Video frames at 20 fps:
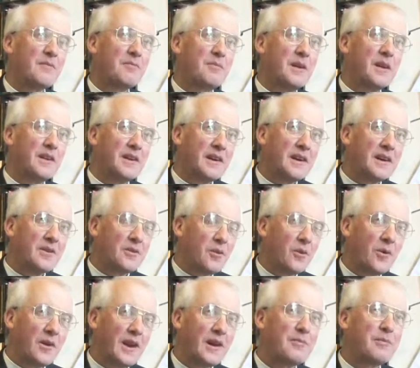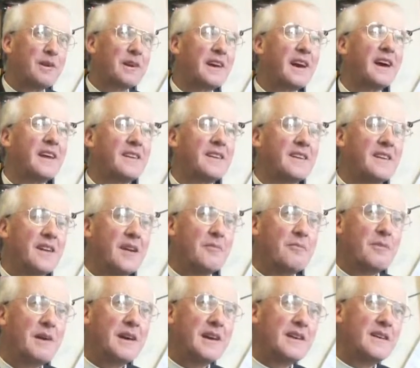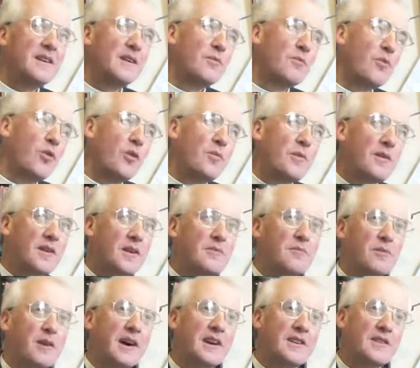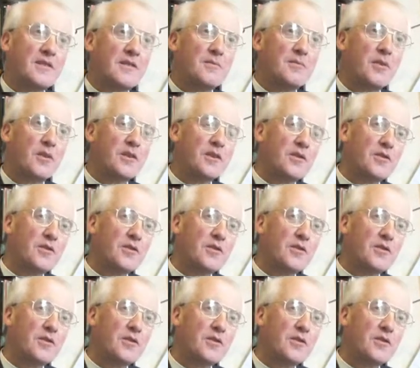building it all up again, making it warmer and brighter and more